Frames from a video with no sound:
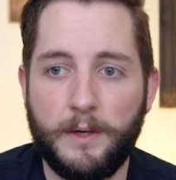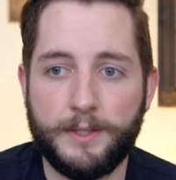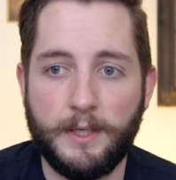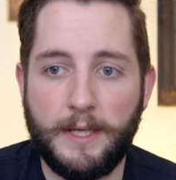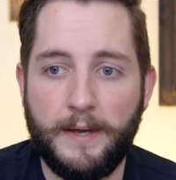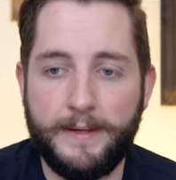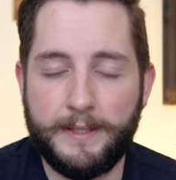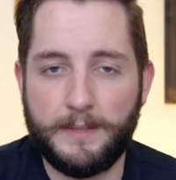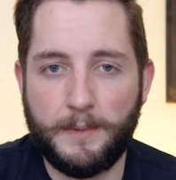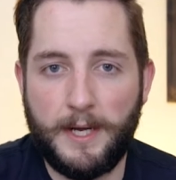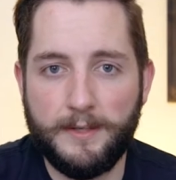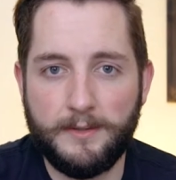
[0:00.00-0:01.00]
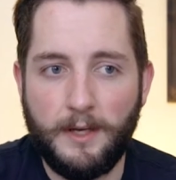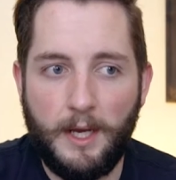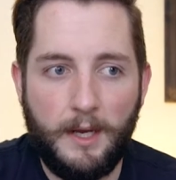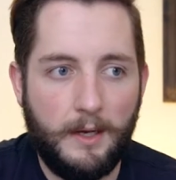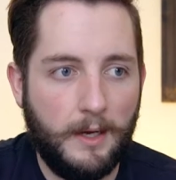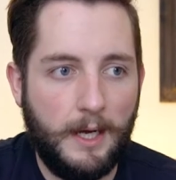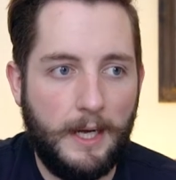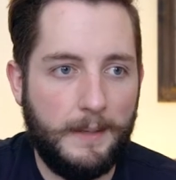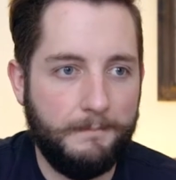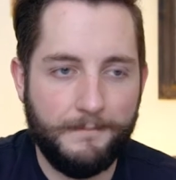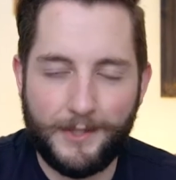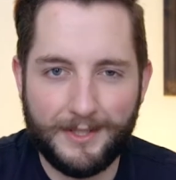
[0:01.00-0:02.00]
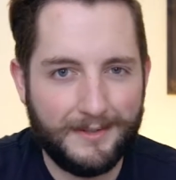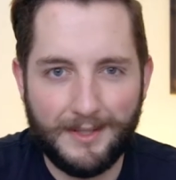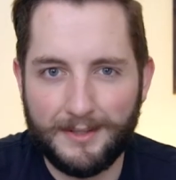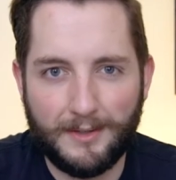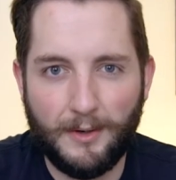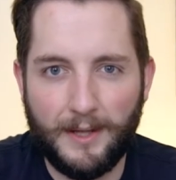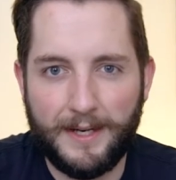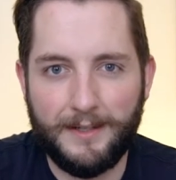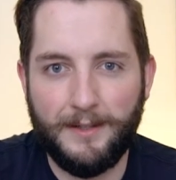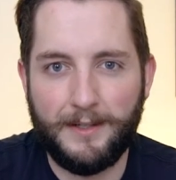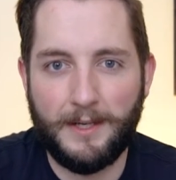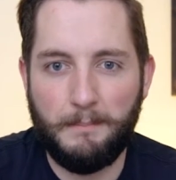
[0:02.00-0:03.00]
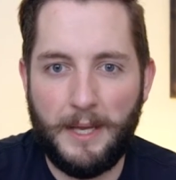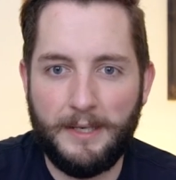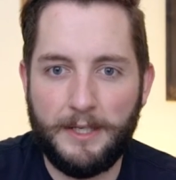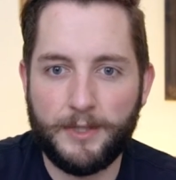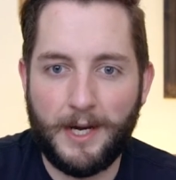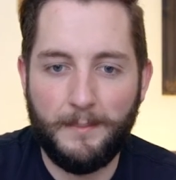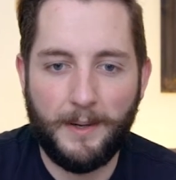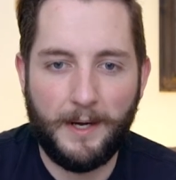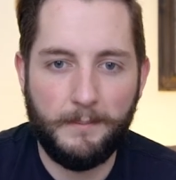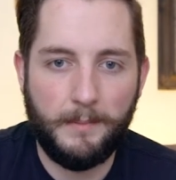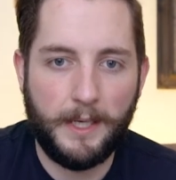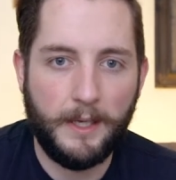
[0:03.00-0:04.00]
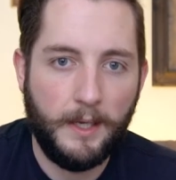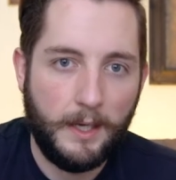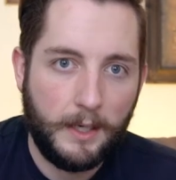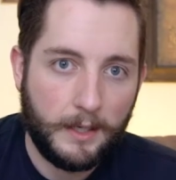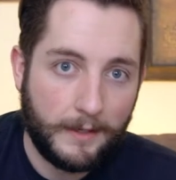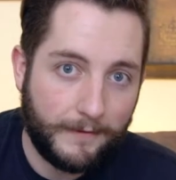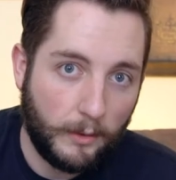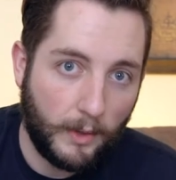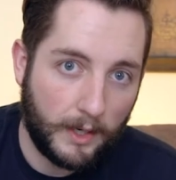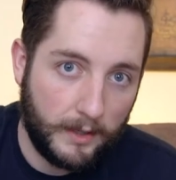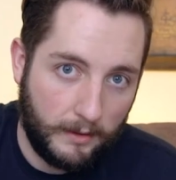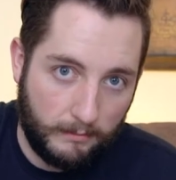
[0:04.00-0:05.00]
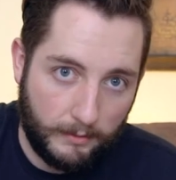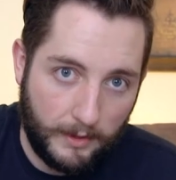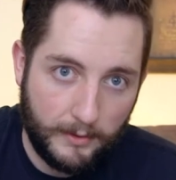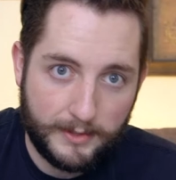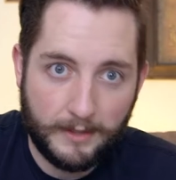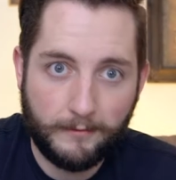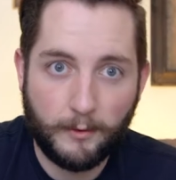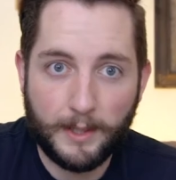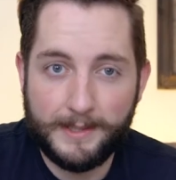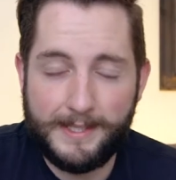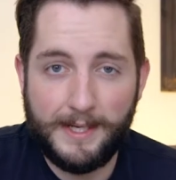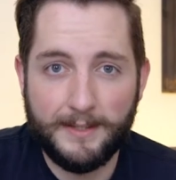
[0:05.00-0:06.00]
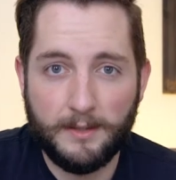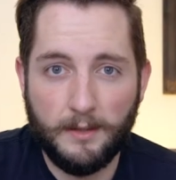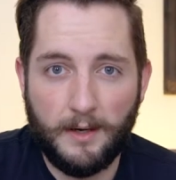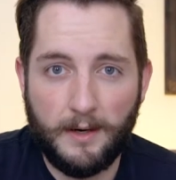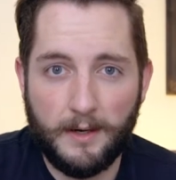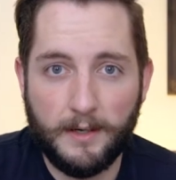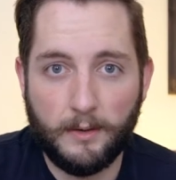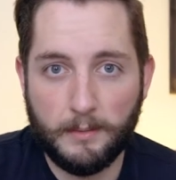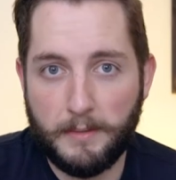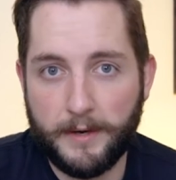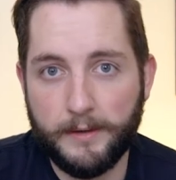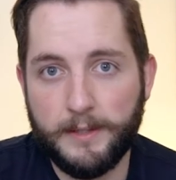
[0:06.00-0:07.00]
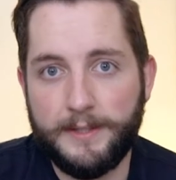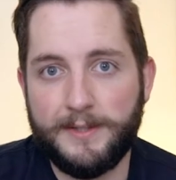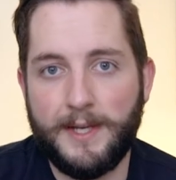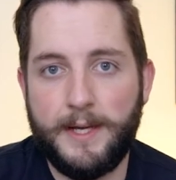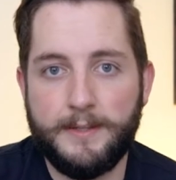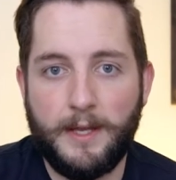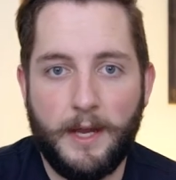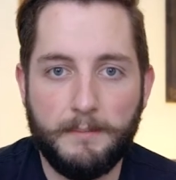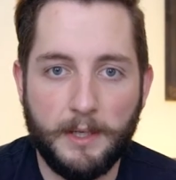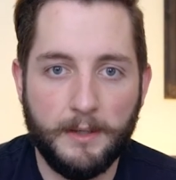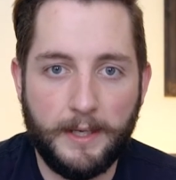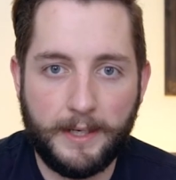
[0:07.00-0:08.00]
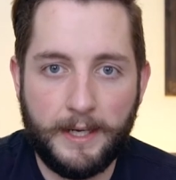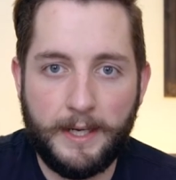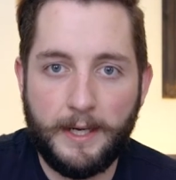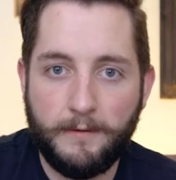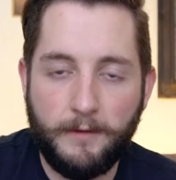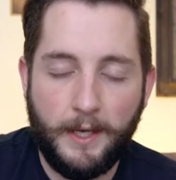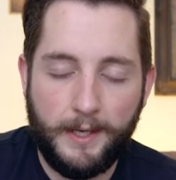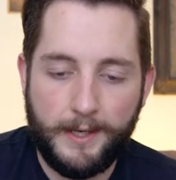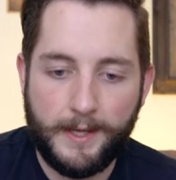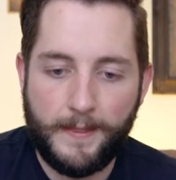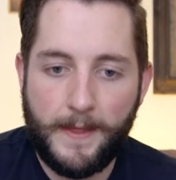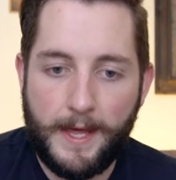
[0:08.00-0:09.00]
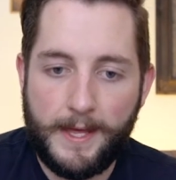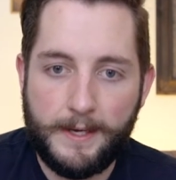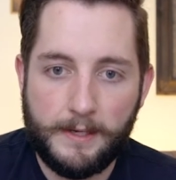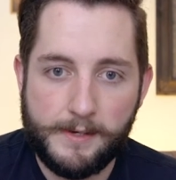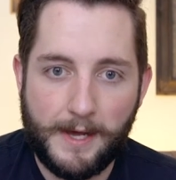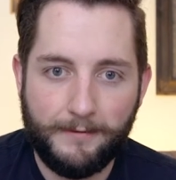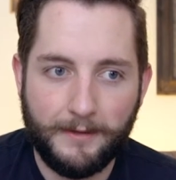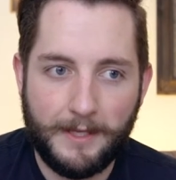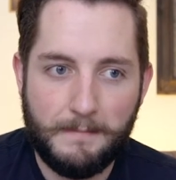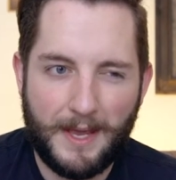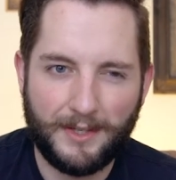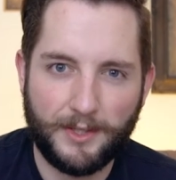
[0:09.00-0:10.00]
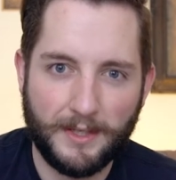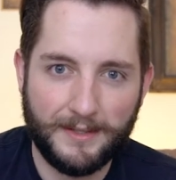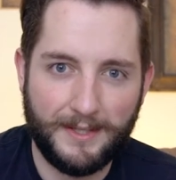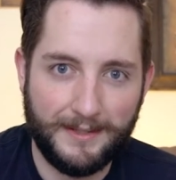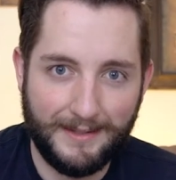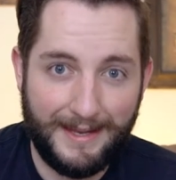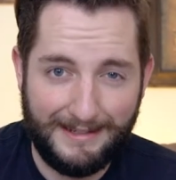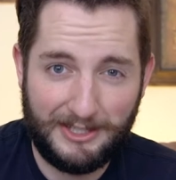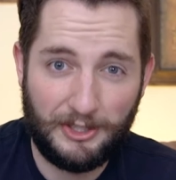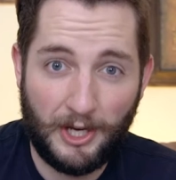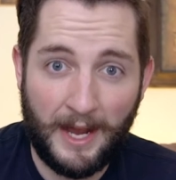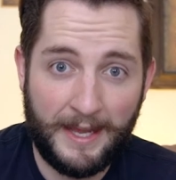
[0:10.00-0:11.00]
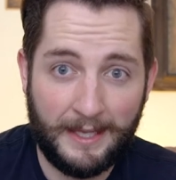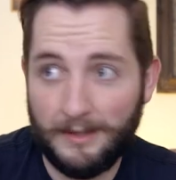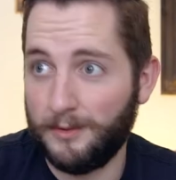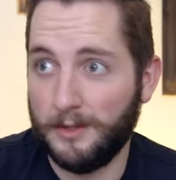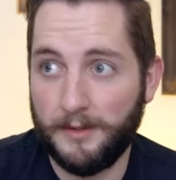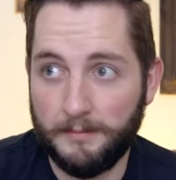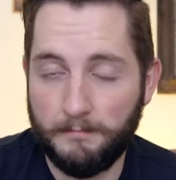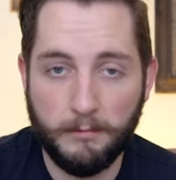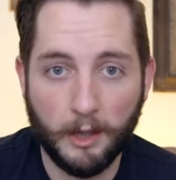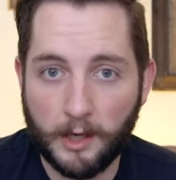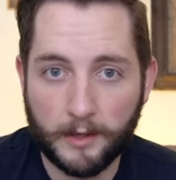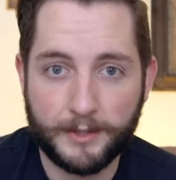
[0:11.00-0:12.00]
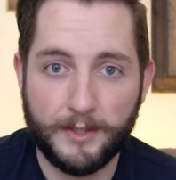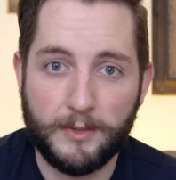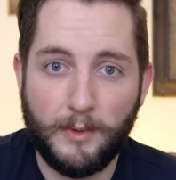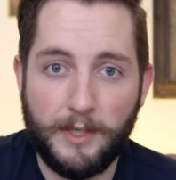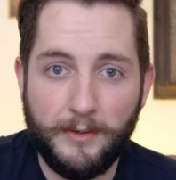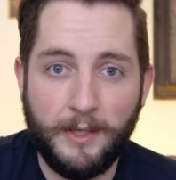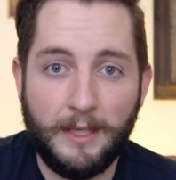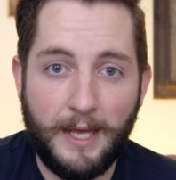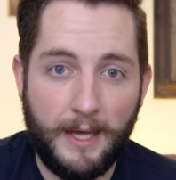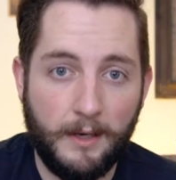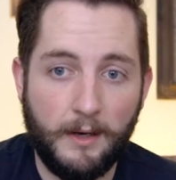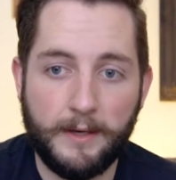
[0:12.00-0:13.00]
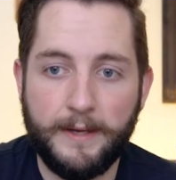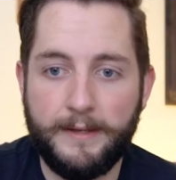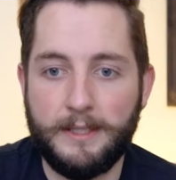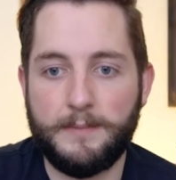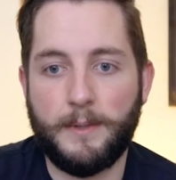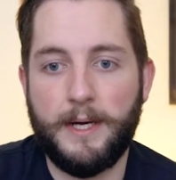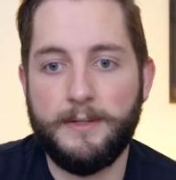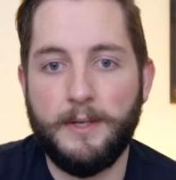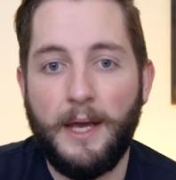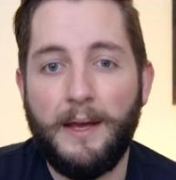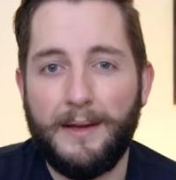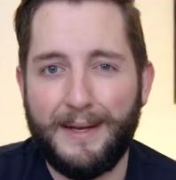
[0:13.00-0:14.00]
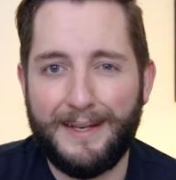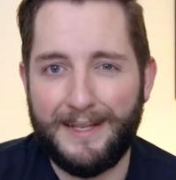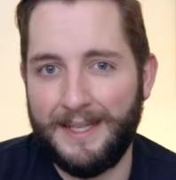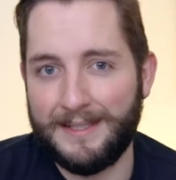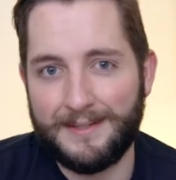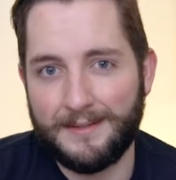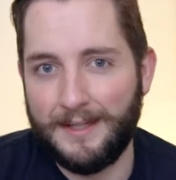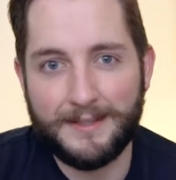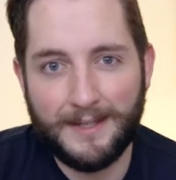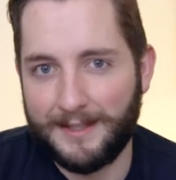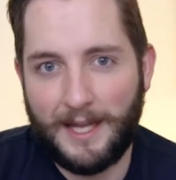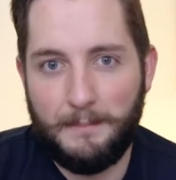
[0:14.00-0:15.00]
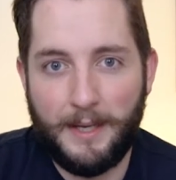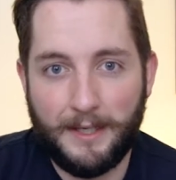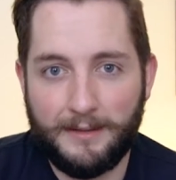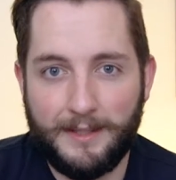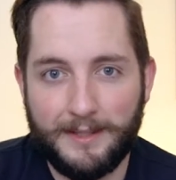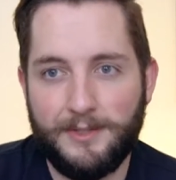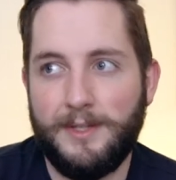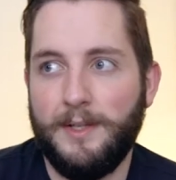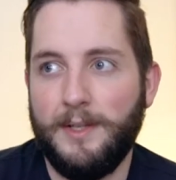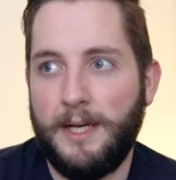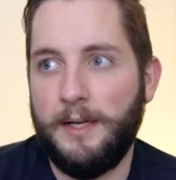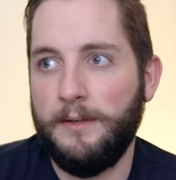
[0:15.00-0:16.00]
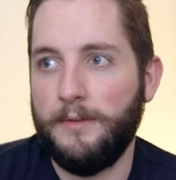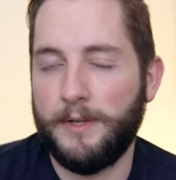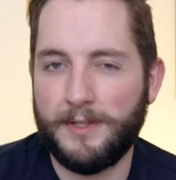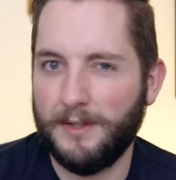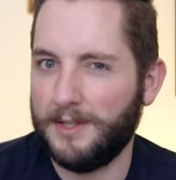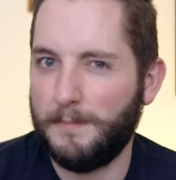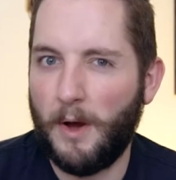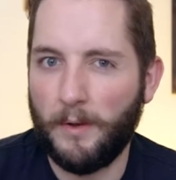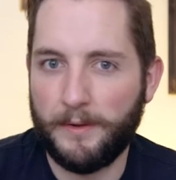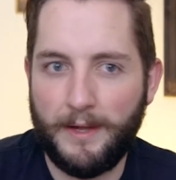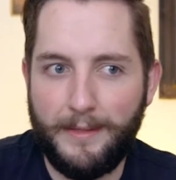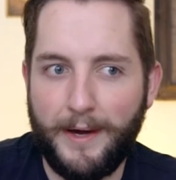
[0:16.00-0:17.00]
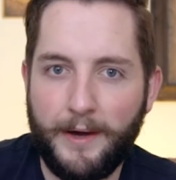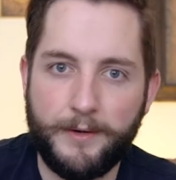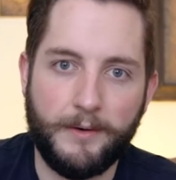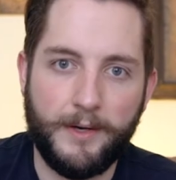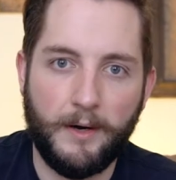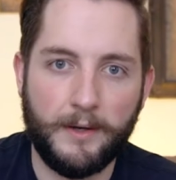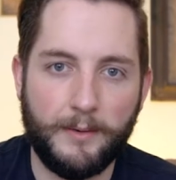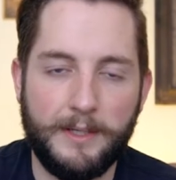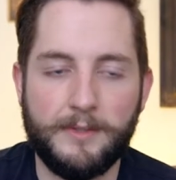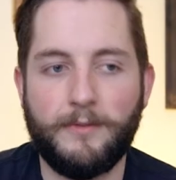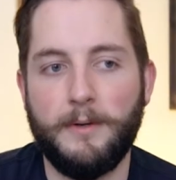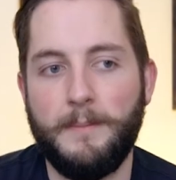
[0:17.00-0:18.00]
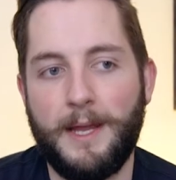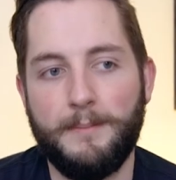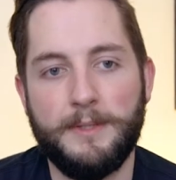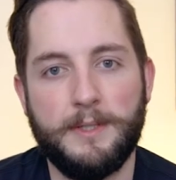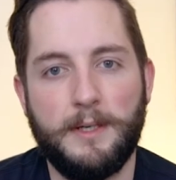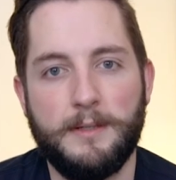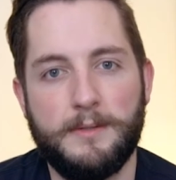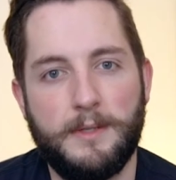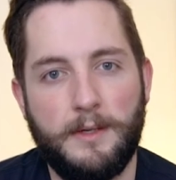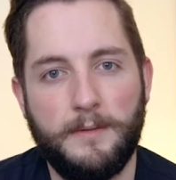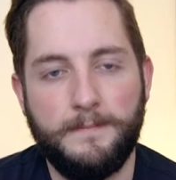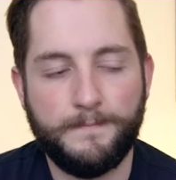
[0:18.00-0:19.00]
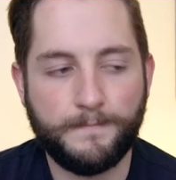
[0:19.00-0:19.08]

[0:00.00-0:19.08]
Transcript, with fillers: on AliExpress. Um, just, just go there and look up Bendy Tripod. But if you want to use it for a DSLR or mirrorless size camera like I have, then definitely make sure it says like giant or the largest one you can get on AliExpress. And it's it's not that big. They're still uh, they're still smaller than the hundred dollar ones from Amazon. So